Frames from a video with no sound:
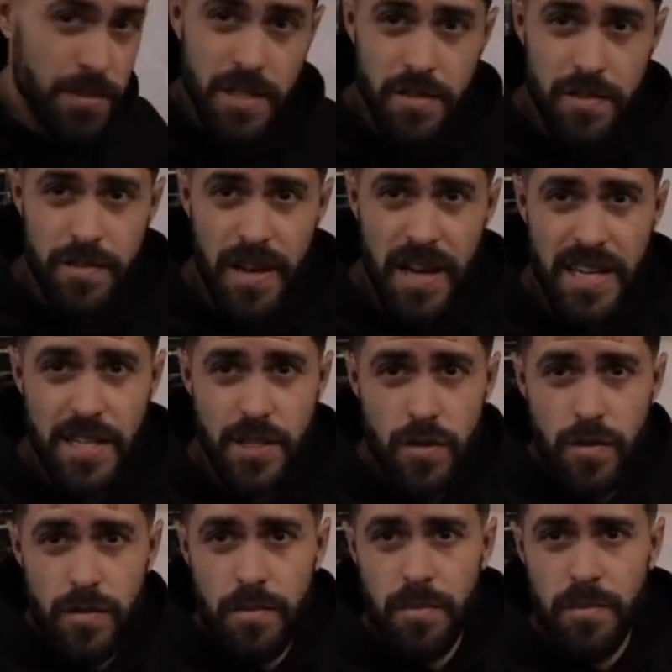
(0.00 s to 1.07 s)
It's fairly
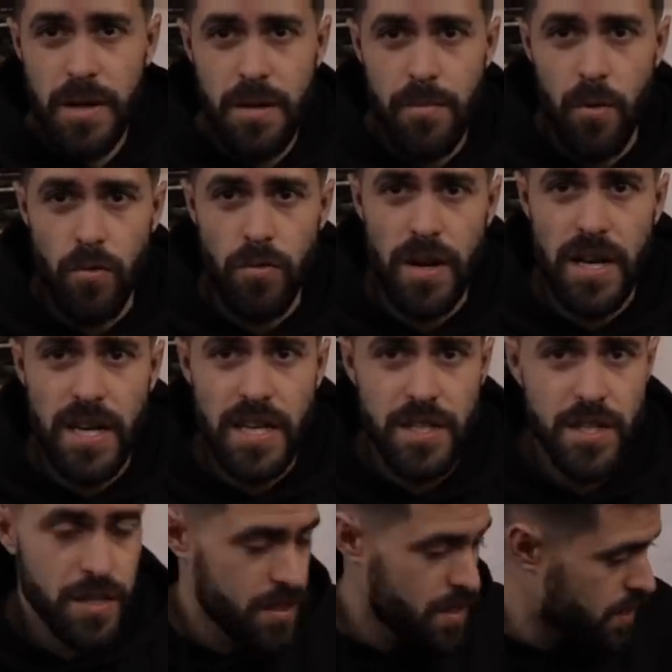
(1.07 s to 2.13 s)
sort of minimal, really. It's
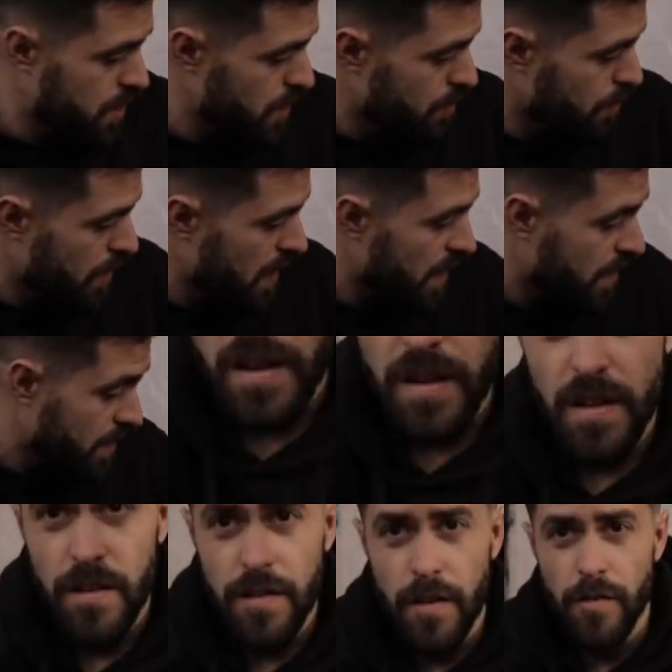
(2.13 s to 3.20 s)
just a thin pad.
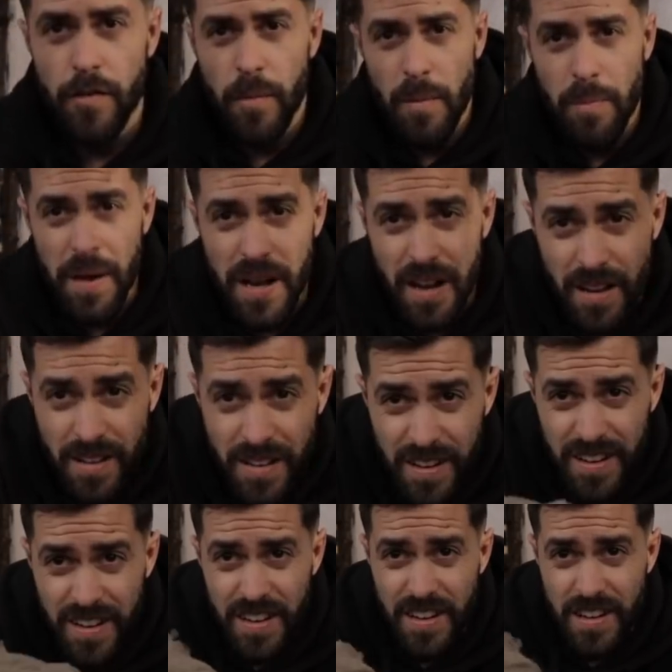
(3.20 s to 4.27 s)
So for my pillow,
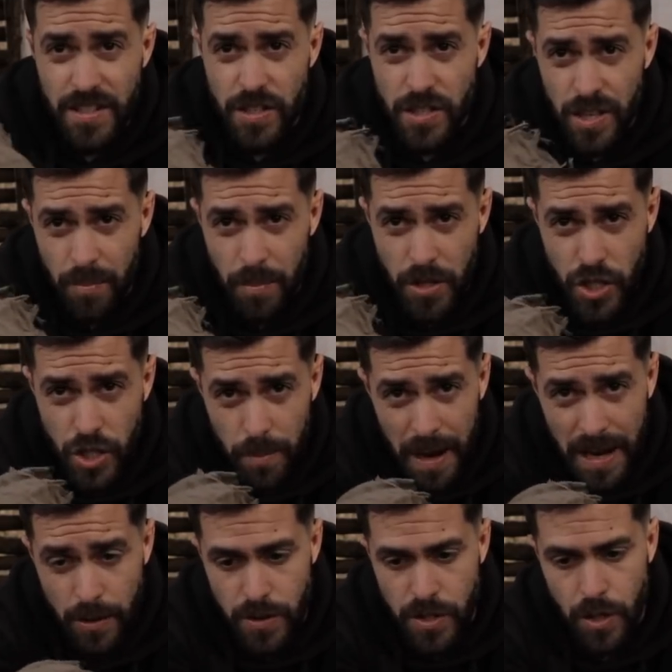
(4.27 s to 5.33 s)
I just have my
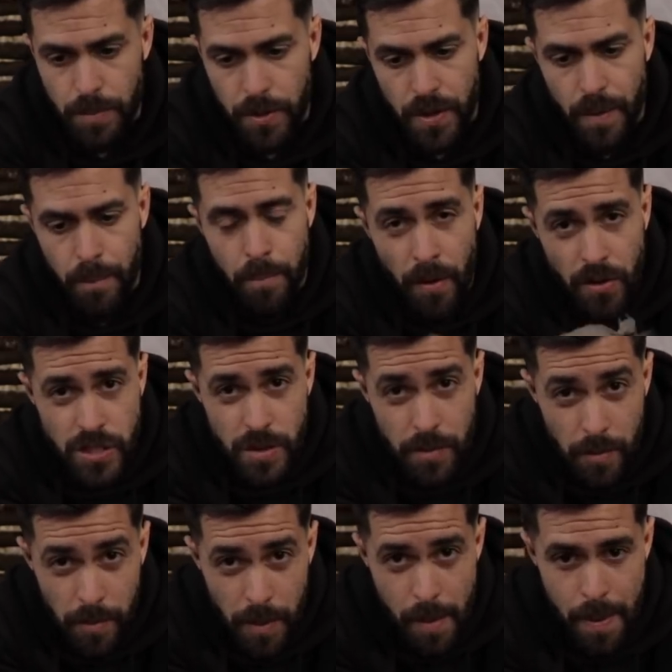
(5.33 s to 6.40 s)
shemag, which I put in the
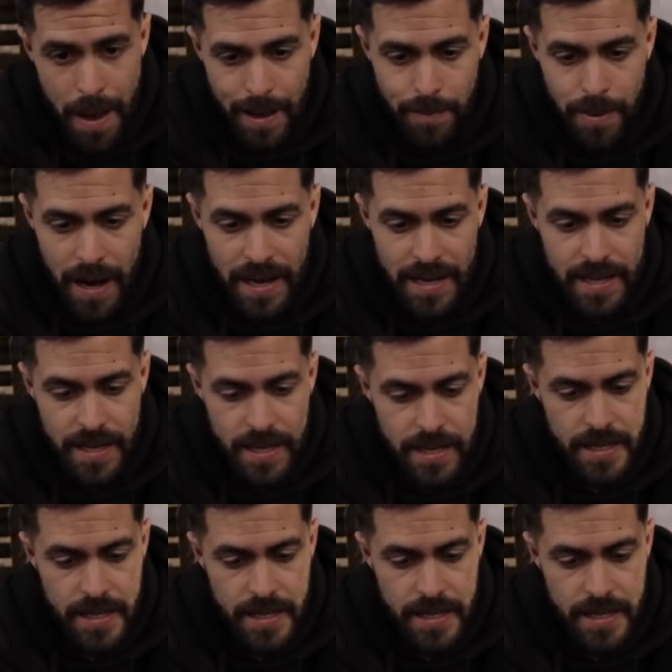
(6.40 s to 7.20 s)
bottom of my backpack.